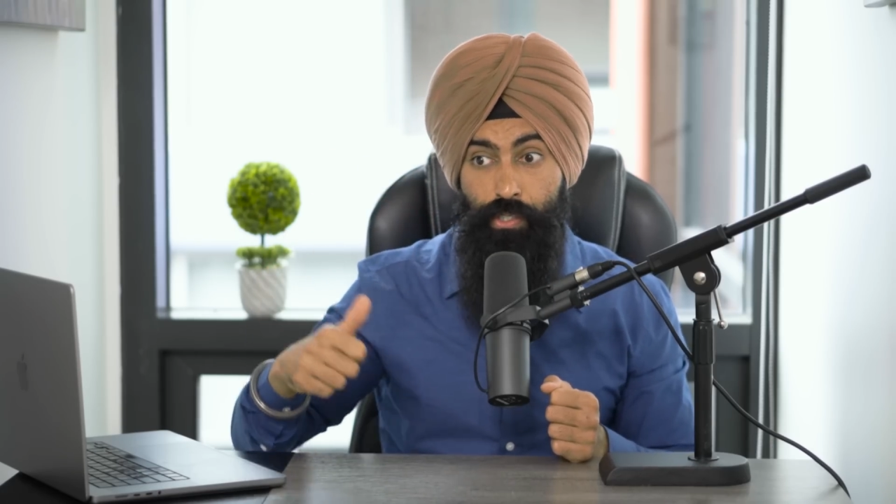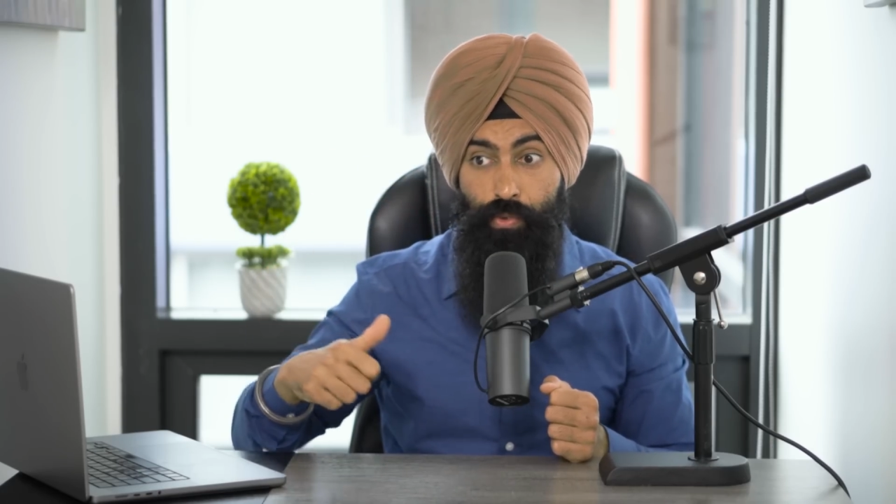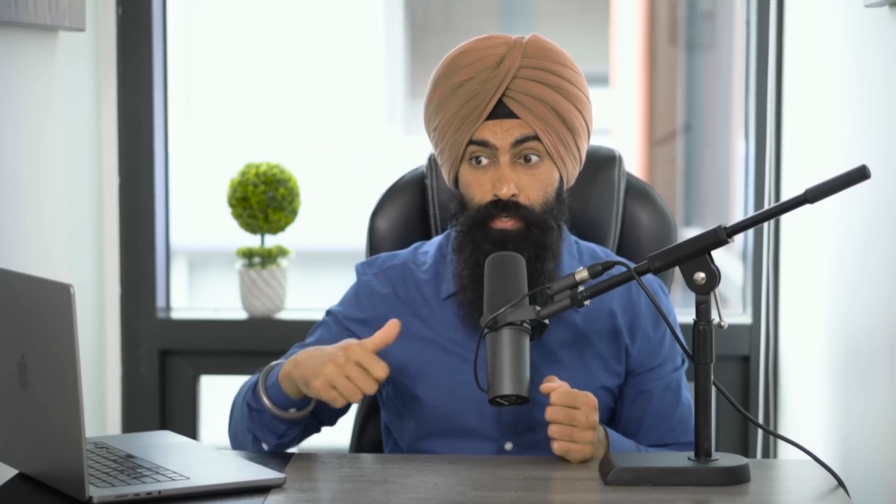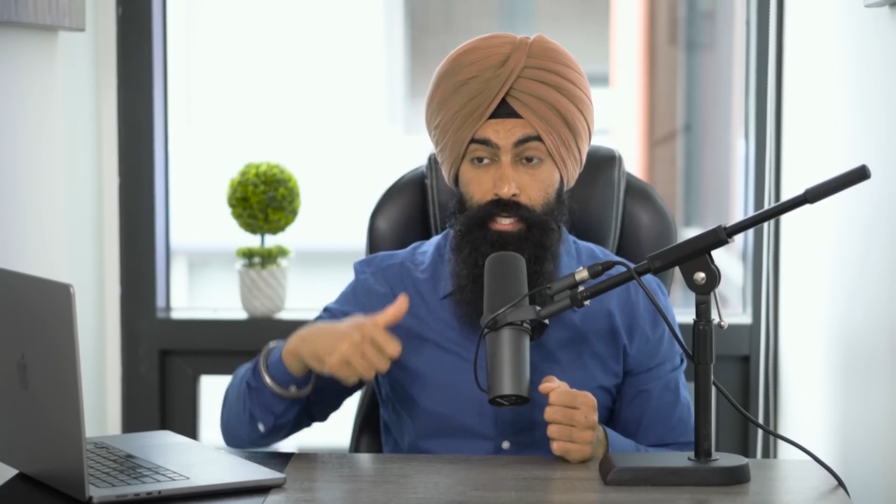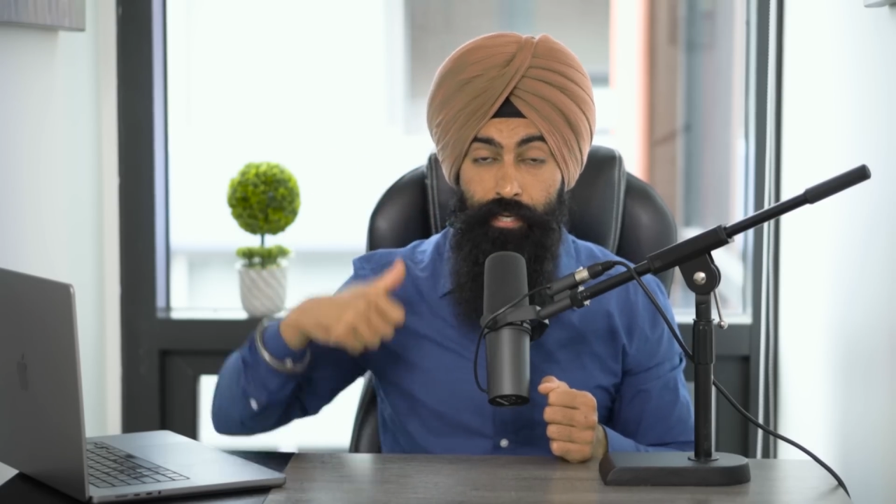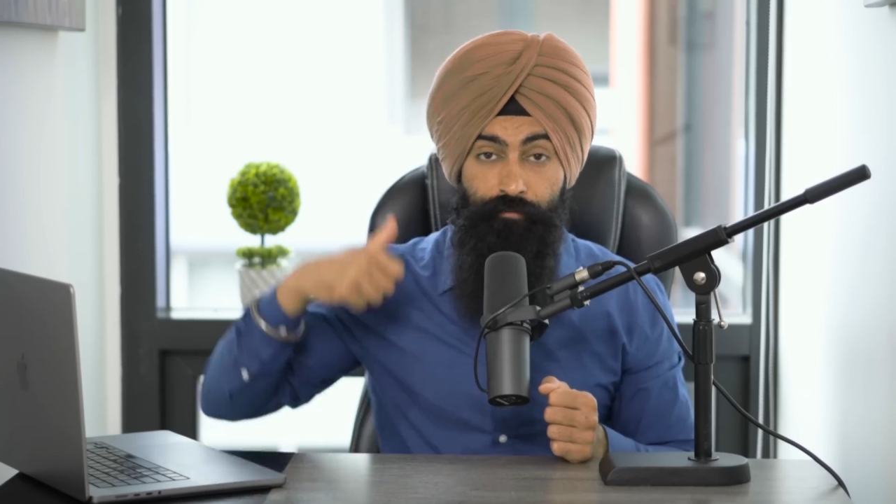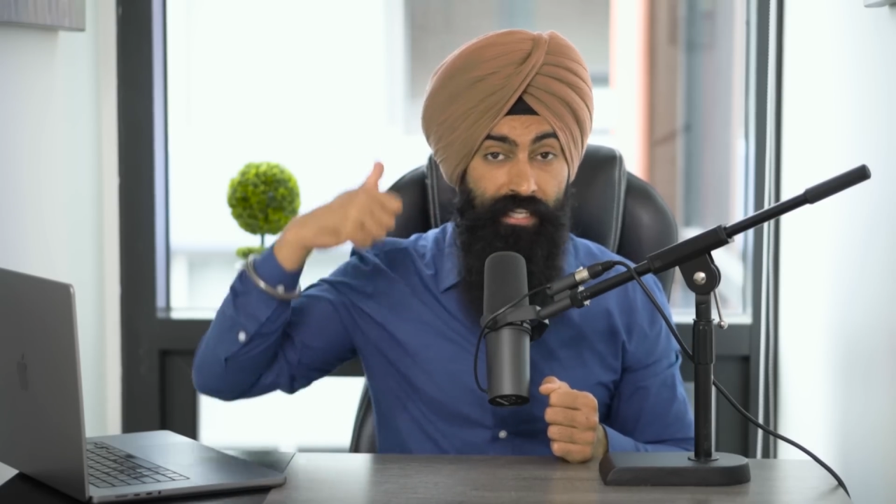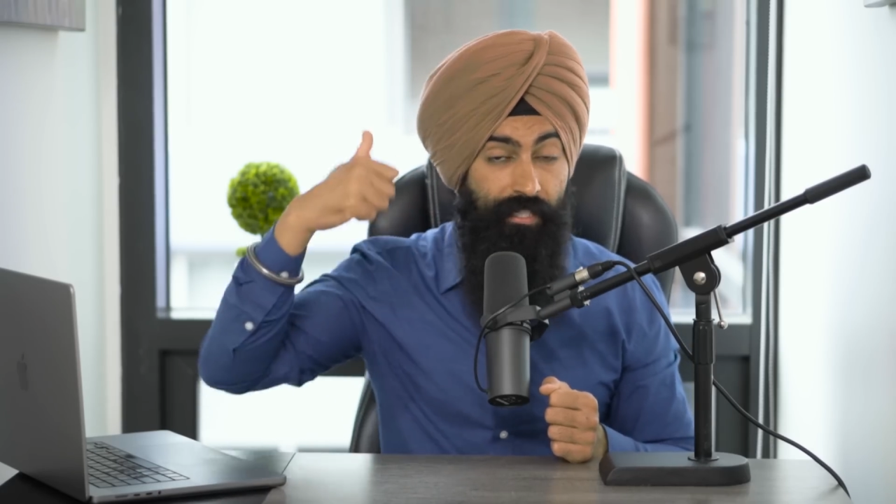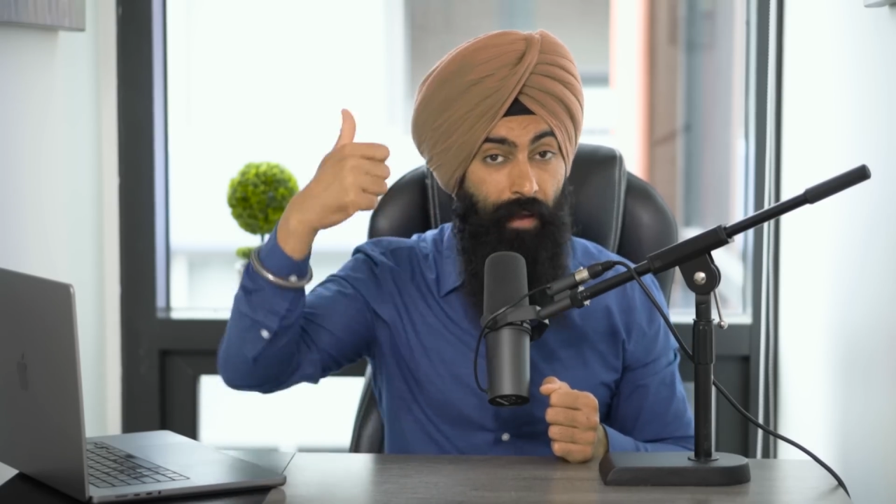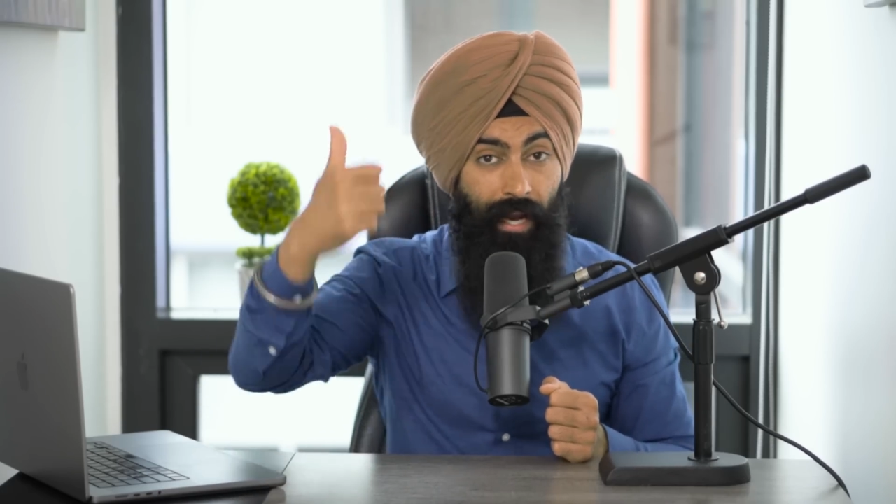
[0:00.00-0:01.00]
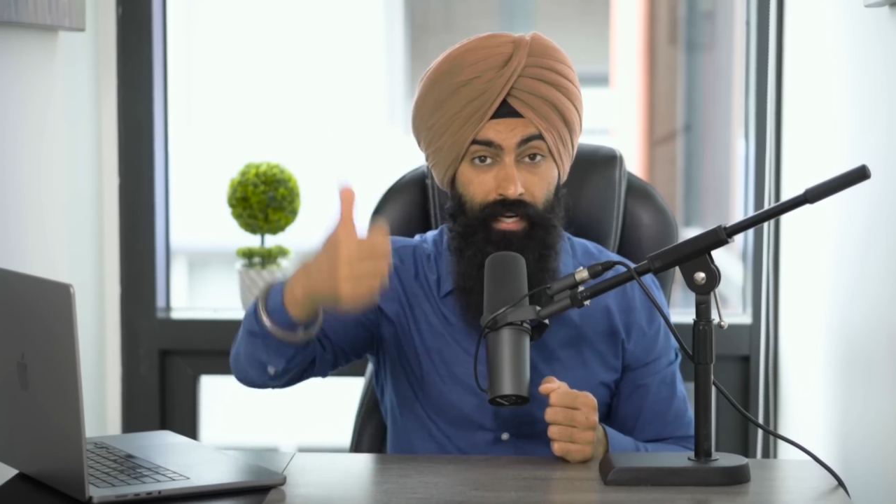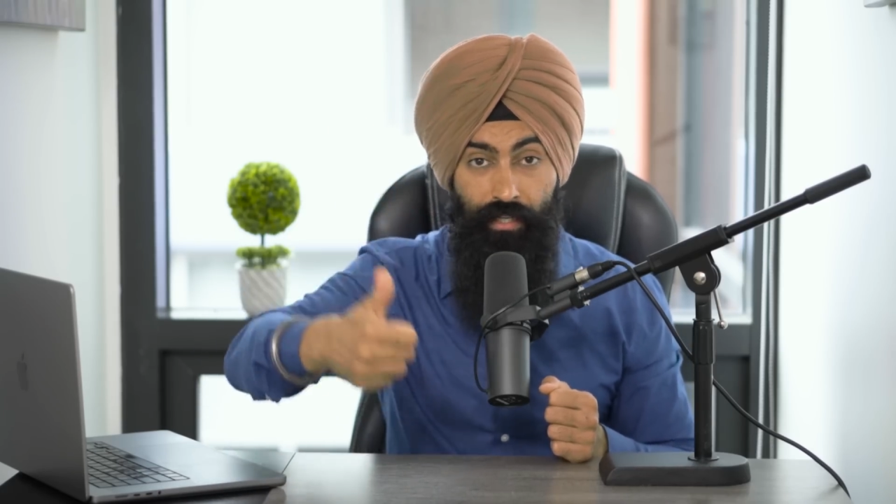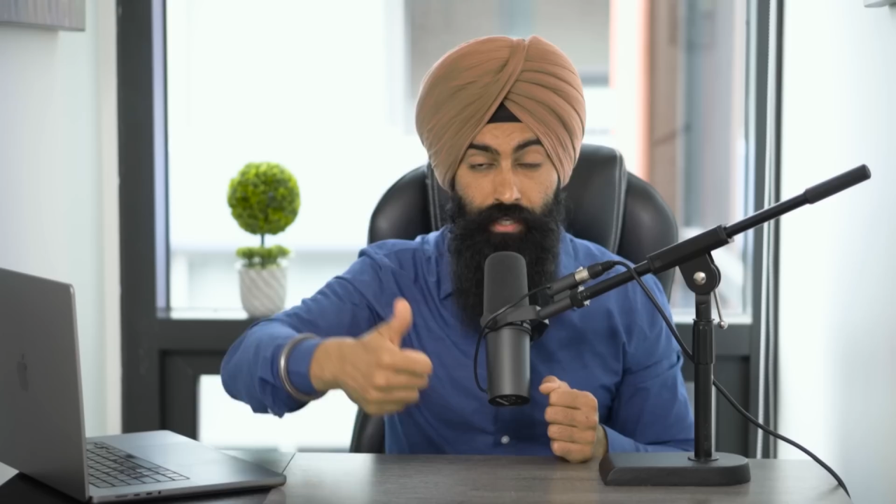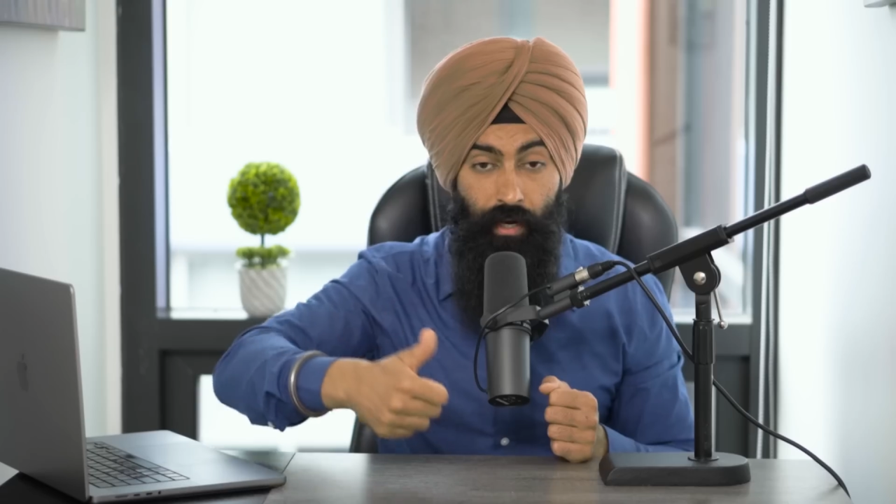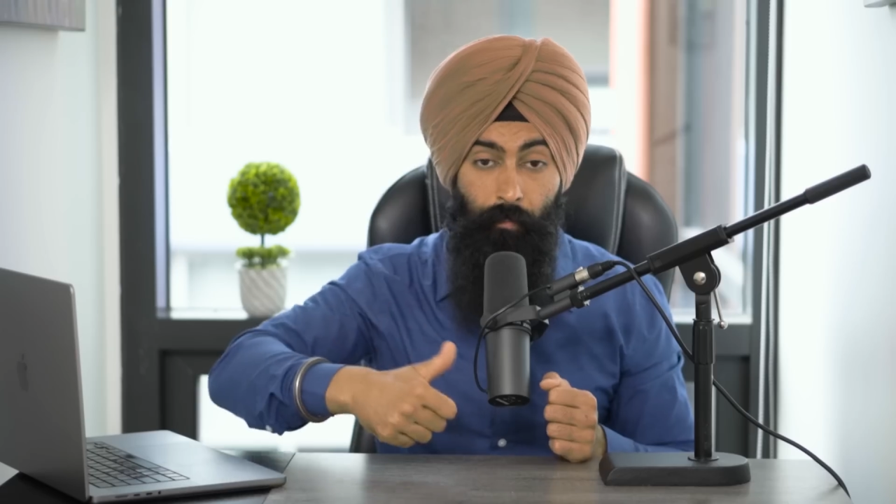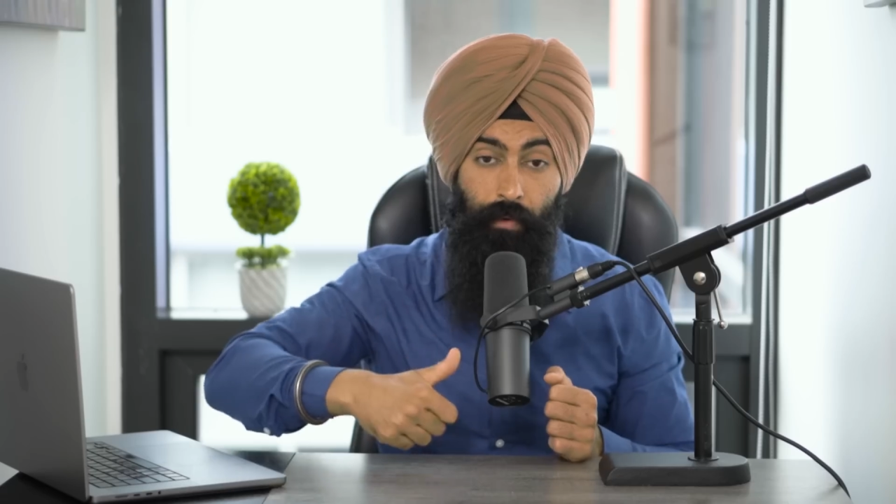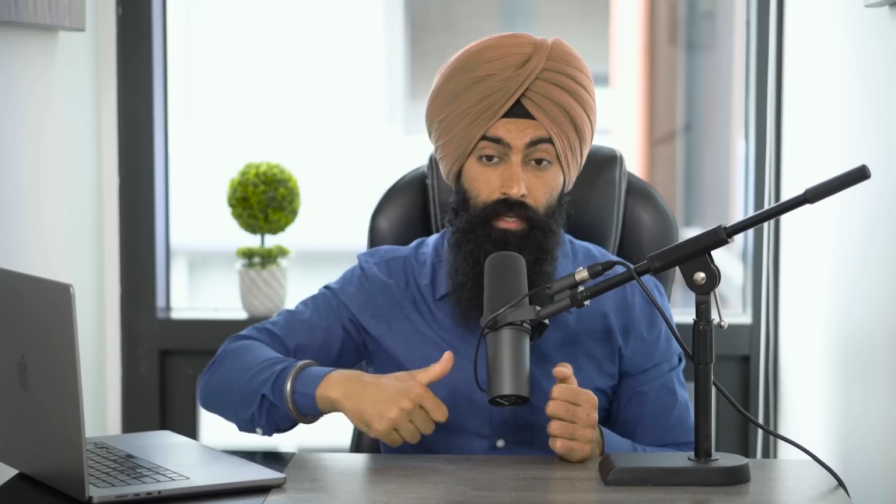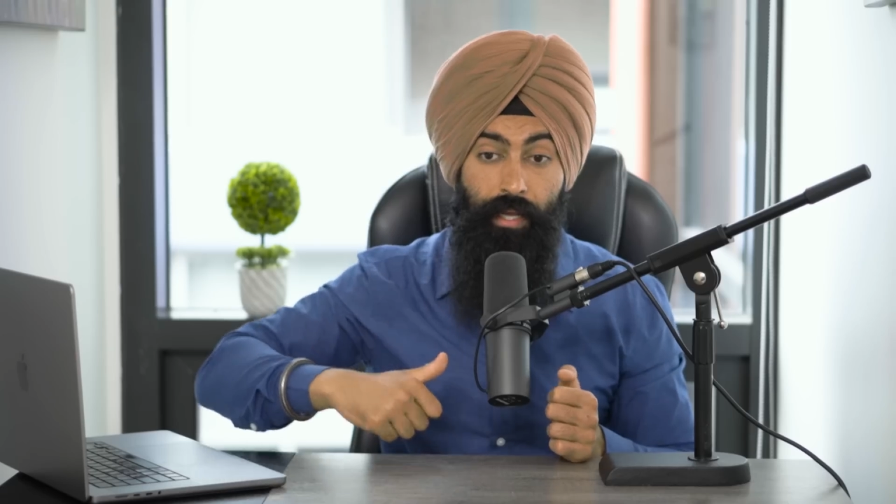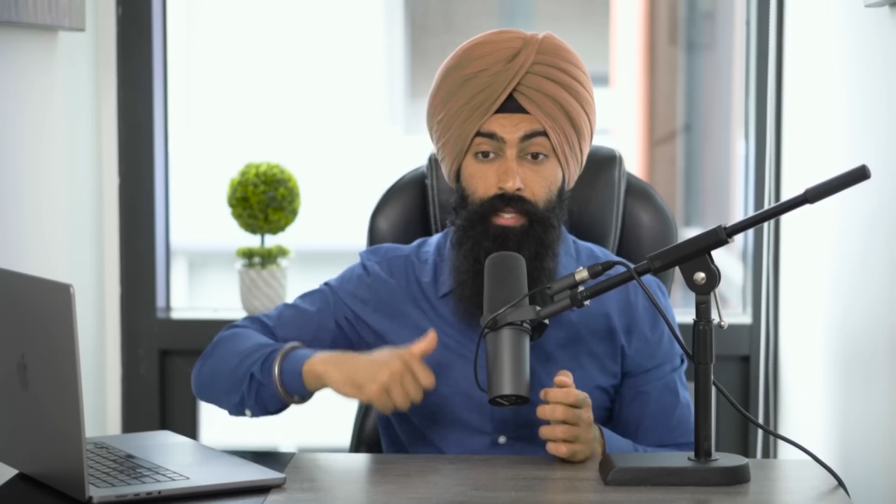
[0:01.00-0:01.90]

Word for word: to invest back into the company.